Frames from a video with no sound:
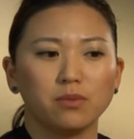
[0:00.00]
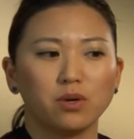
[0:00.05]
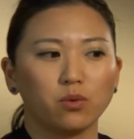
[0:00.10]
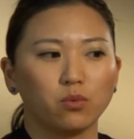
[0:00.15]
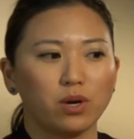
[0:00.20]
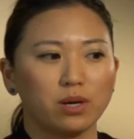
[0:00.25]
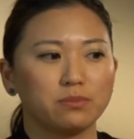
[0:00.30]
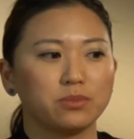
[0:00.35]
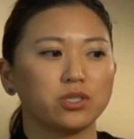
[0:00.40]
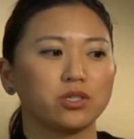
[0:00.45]

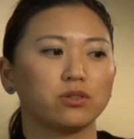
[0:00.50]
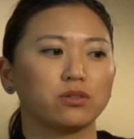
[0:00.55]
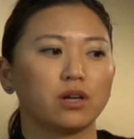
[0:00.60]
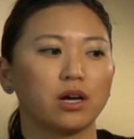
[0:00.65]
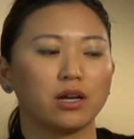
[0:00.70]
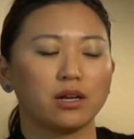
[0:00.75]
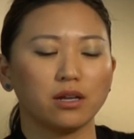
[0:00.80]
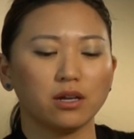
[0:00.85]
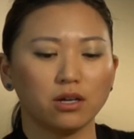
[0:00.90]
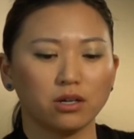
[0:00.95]
Web
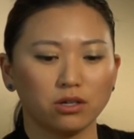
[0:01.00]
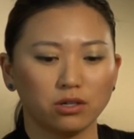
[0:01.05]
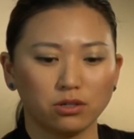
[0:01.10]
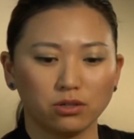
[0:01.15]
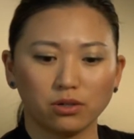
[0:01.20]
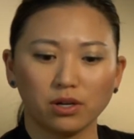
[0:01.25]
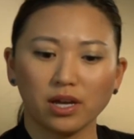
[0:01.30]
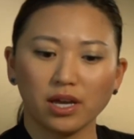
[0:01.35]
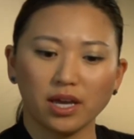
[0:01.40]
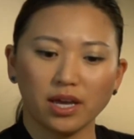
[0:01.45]

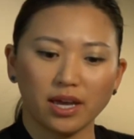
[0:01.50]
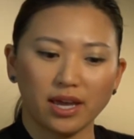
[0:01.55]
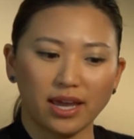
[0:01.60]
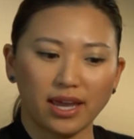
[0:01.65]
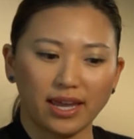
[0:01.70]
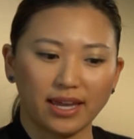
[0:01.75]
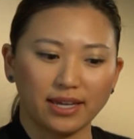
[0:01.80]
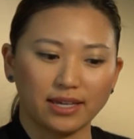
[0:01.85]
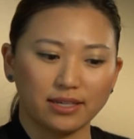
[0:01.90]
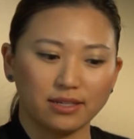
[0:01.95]
2.0
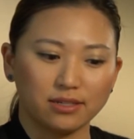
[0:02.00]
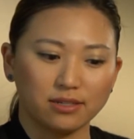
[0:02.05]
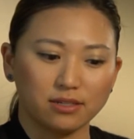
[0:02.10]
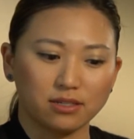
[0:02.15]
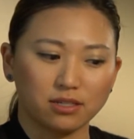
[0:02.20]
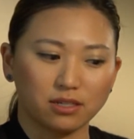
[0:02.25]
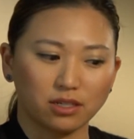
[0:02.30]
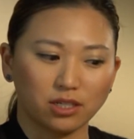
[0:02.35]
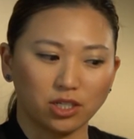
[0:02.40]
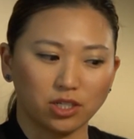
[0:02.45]

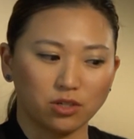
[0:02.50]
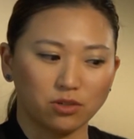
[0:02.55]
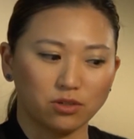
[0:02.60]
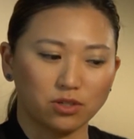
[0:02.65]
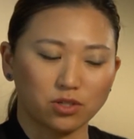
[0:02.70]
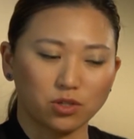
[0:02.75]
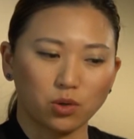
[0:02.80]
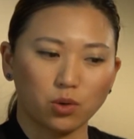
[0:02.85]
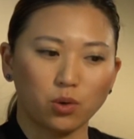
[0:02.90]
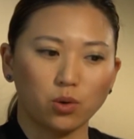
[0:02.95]
and
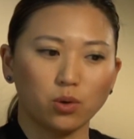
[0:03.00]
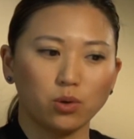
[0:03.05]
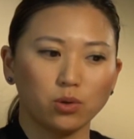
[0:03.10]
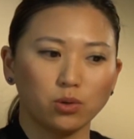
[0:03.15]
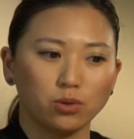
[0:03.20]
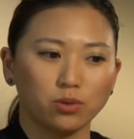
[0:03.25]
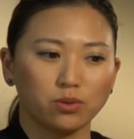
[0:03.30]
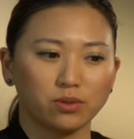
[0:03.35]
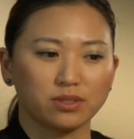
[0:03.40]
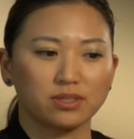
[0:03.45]
this
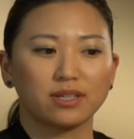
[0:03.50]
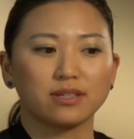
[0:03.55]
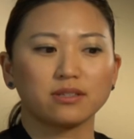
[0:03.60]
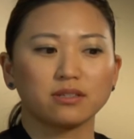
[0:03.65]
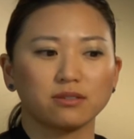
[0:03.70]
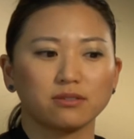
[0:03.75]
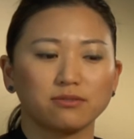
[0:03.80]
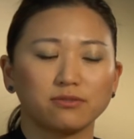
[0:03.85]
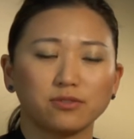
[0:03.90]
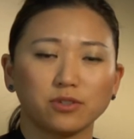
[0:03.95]
whole
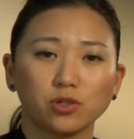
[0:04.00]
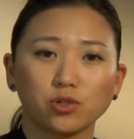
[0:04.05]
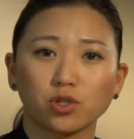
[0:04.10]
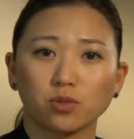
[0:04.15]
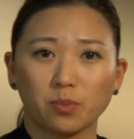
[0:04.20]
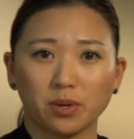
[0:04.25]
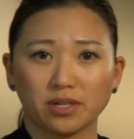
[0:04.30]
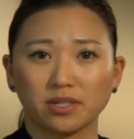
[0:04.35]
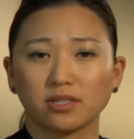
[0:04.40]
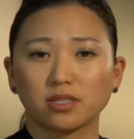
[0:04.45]
sense of user
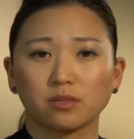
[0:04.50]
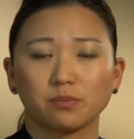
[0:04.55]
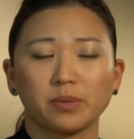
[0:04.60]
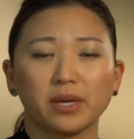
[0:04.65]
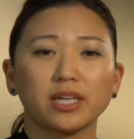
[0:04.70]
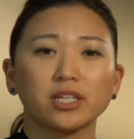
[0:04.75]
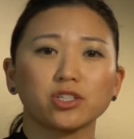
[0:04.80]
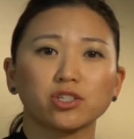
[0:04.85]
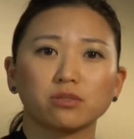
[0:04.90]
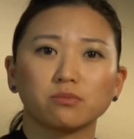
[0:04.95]

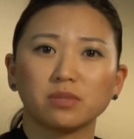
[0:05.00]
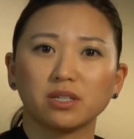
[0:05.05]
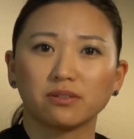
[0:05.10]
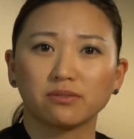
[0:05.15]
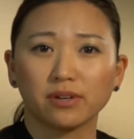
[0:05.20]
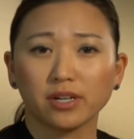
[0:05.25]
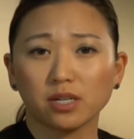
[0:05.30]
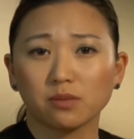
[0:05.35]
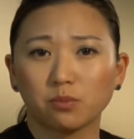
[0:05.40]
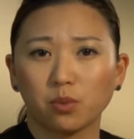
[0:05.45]
participation being
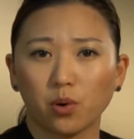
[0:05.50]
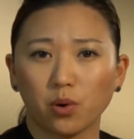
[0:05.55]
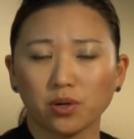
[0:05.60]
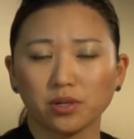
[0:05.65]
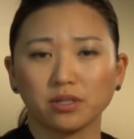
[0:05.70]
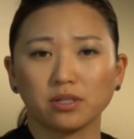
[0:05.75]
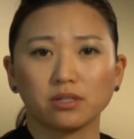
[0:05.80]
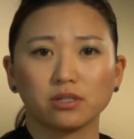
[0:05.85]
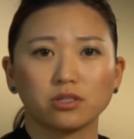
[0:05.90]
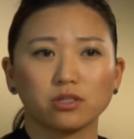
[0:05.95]
very
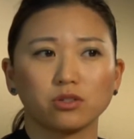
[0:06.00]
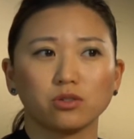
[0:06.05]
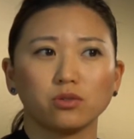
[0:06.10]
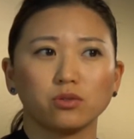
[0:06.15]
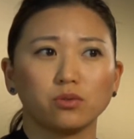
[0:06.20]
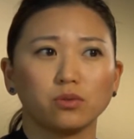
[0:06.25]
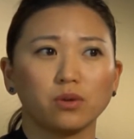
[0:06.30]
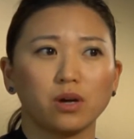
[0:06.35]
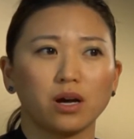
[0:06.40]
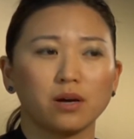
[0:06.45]
important
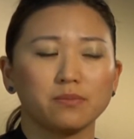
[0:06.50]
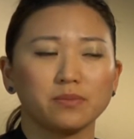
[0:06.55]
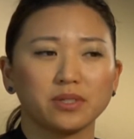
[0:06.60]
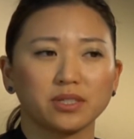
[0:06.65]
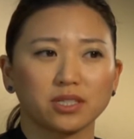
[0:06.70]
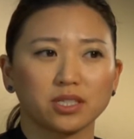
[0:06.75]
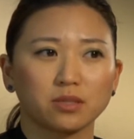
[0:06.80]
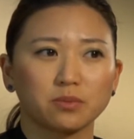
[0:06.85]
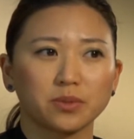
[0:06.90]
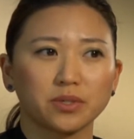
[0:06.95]
to the
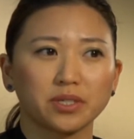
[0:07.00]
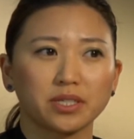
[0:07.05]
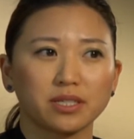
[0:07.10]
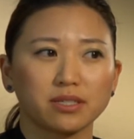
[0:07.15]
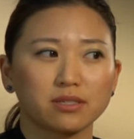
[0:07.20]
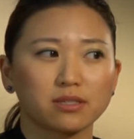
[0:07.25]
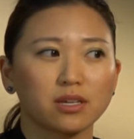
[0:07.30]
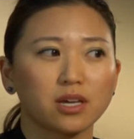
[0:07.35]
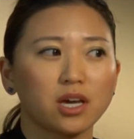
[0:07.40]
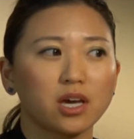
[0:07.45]

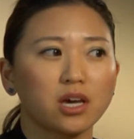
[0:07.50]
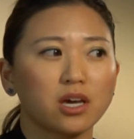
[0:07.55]
experience,